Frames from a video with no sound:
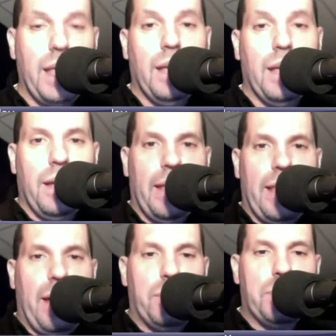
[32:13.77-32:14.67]
And that
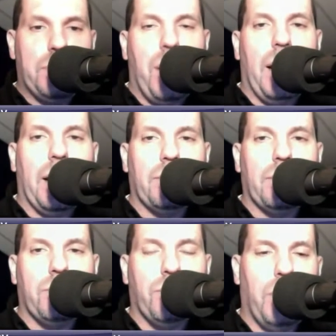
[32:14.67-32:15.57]
was my
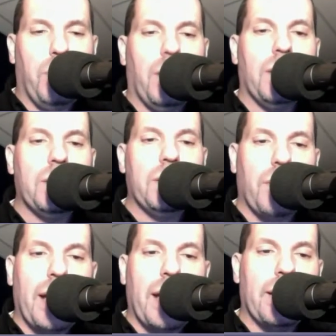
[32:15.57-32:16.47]
brief pause for
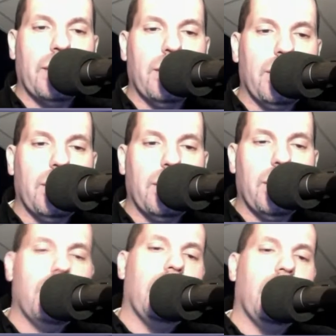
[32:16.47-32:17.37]
editing.
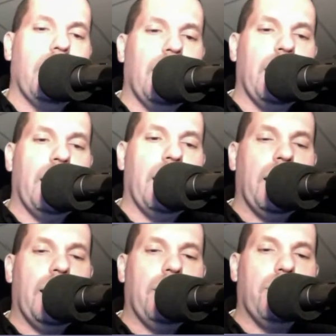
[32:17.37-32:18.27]

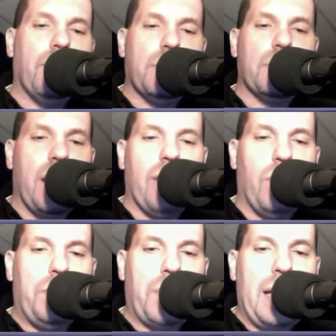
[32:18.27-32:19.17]
And for this live
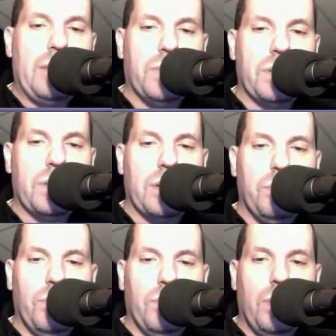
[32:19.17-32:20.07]
webcast, we're just going to move
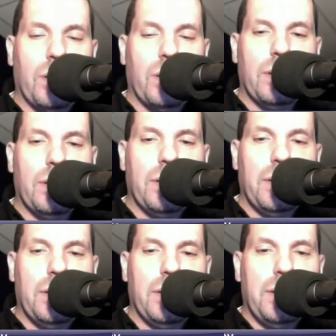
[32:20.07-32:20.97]
along.
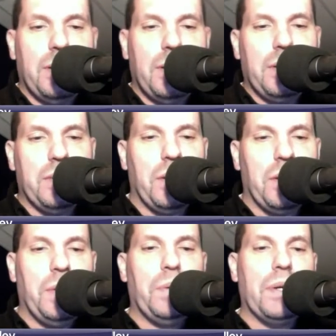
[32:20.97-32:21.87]

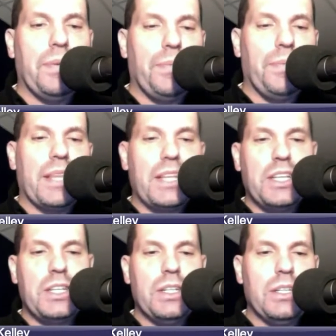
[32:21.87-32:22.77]
So
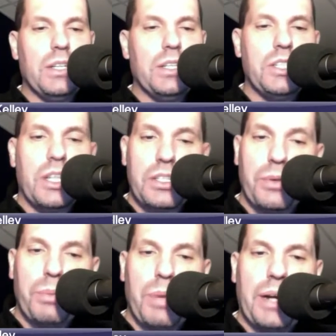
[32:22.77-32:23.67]
just a
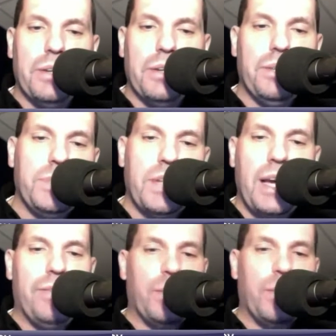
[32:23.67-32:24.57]
reminder to
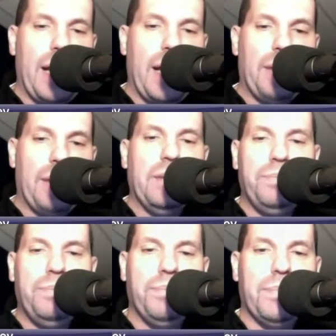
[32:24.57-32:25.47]
everyone out there
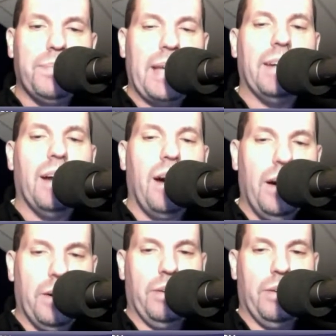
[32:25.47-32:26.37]
that in
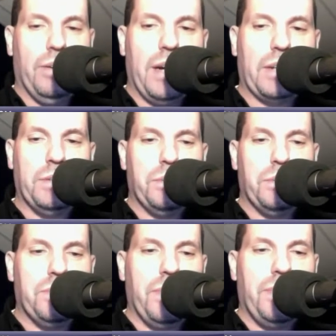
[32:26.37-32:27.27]
honor of Doctor
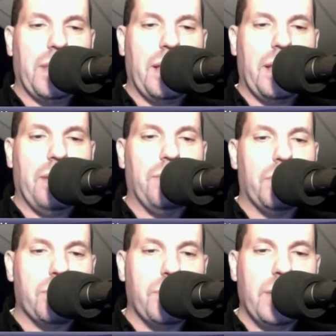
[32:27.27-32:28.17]
Who's 50th
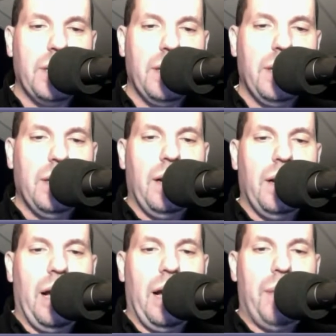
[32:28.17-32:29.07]
anniversary, I'm
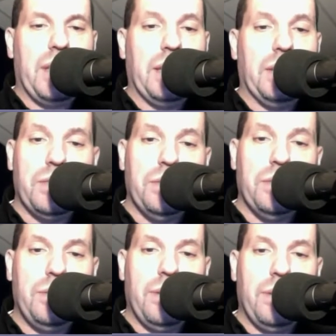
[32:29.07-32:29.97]
asking
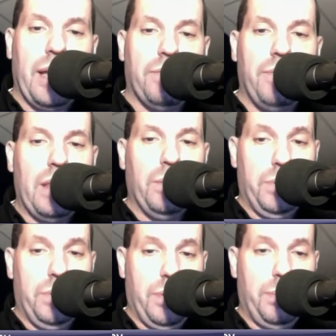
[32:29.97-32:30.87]
listeners and followers of
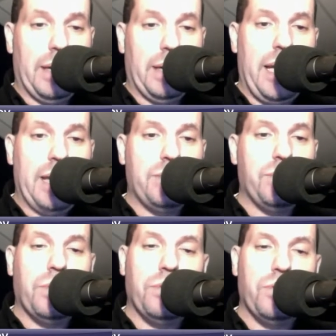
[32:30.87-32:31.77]
the podcast to
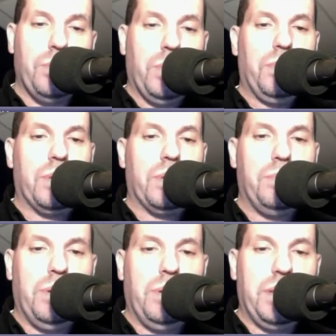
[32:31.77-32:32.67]
contribute their
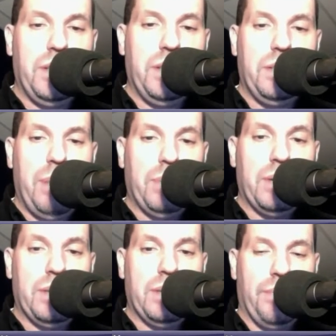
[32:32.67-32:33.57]
experiences and memories
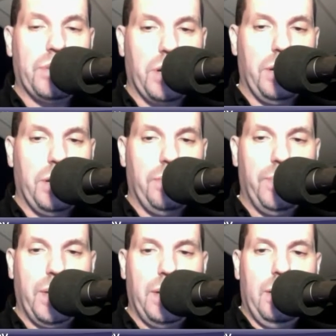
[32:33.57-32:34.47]
of the show.
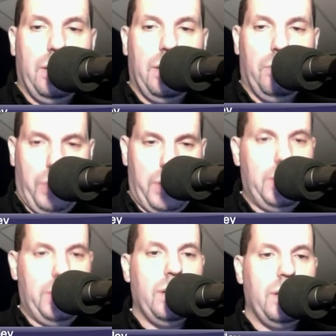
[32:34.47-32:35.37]

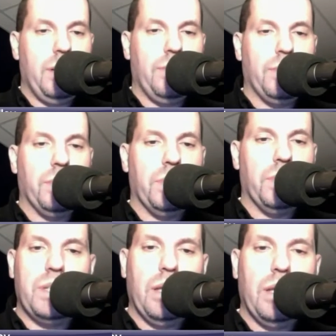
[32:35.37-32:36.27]
Please, if you're listening
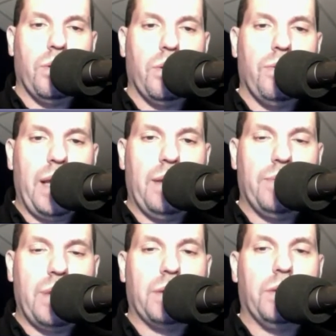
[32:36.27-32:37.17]
and you're a fan of
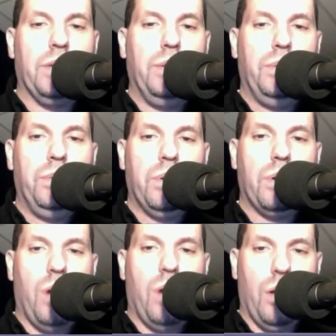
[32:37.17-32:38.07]
Doctor Who,
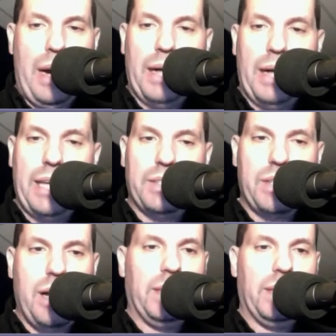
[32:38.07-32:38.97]
call the podcast
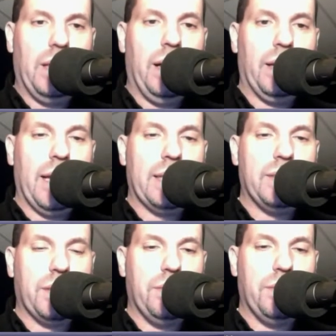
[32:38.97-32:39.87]
comment line at
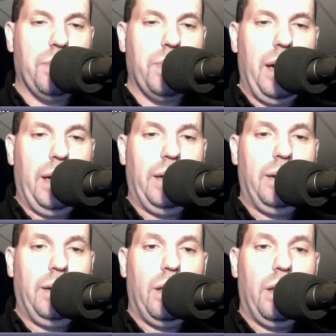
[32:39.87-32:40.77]

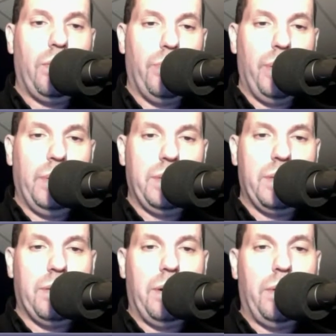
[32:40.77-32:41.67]

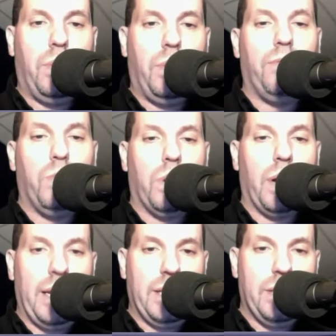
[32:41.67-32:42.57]

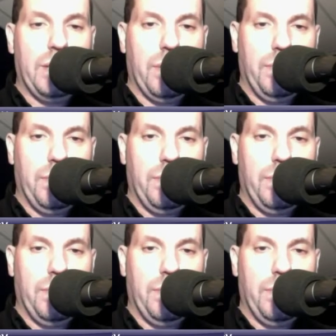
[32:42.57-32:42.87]
609-310-1480